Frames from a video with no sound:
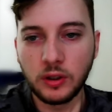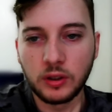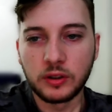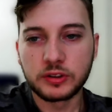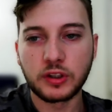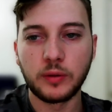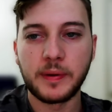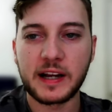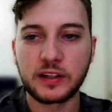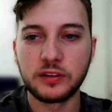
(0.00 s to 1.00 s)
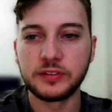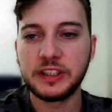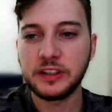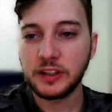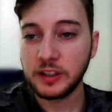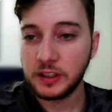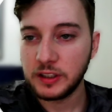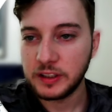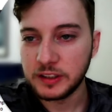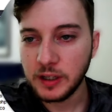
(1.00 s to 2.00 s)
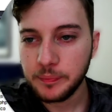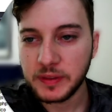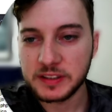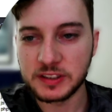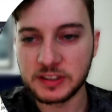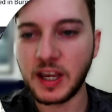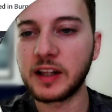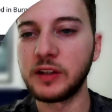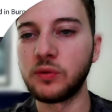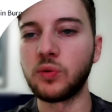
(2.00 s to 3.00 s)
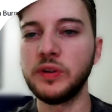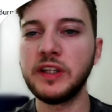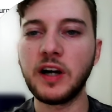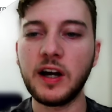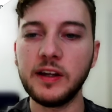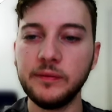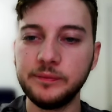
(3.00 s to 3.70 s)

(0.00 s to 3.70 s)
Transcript: let's go back over here. Yep, that's exactly what we got.